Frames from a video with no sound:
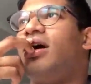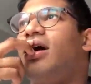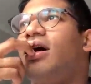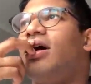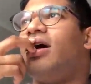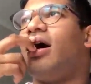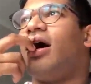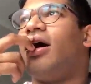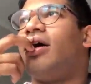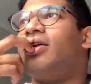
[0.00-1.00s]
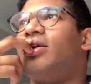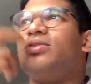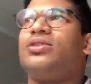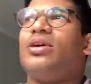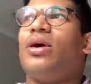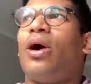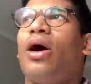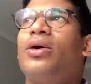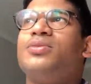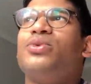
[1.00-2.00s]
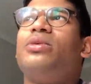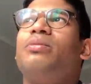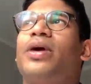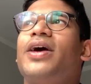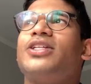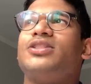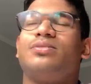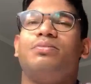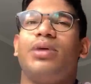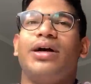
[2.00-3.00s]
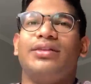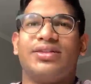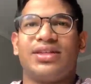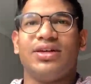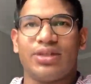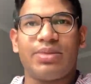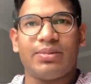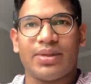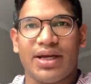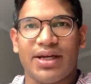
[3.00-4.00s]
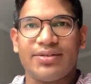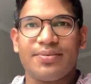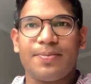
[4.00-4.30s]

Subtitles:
uh, yeah, I was more impressed by the skills that people had.